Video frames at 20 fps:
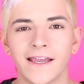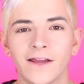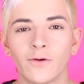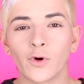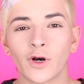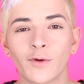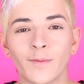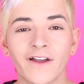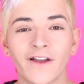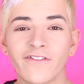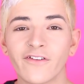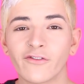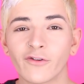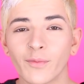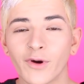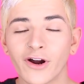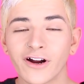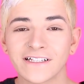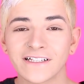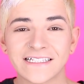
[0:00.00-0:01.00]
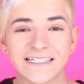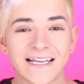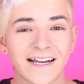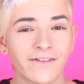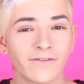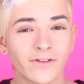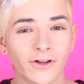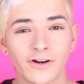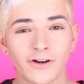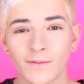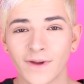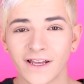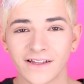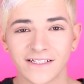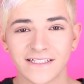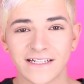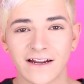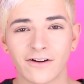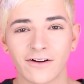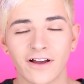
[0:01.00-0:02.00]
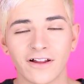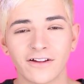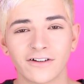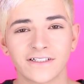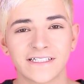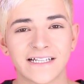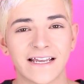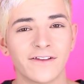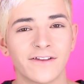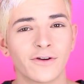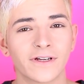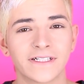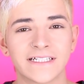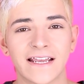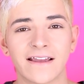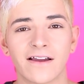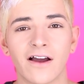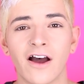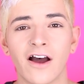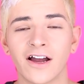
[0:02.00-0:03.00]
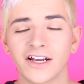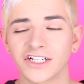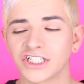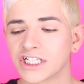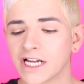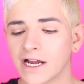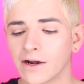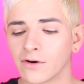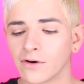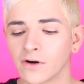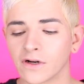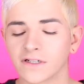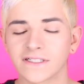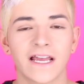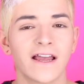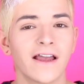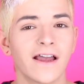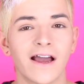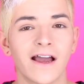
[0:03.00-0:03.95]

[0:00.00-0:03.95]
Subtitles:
And one of my favorite parts that I've learned about this hair color is that you could take hot showers.